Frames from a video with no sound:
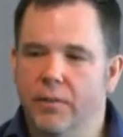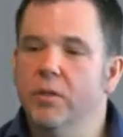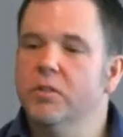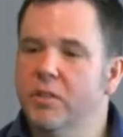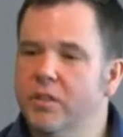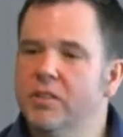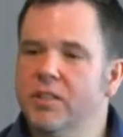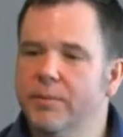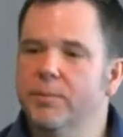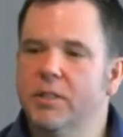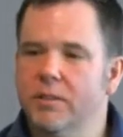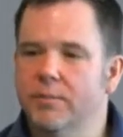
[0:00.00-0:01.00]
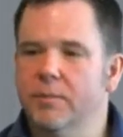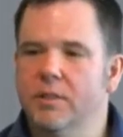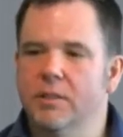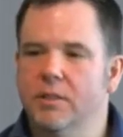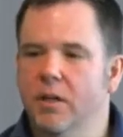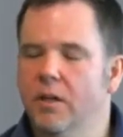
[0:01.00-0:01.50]
those are the
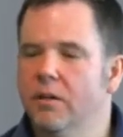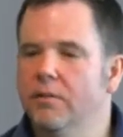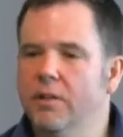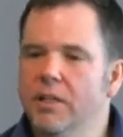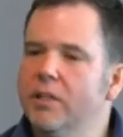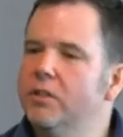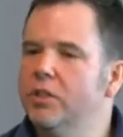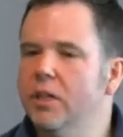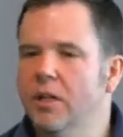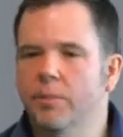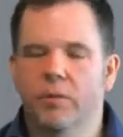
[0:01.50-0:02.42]
symptoms of leadership,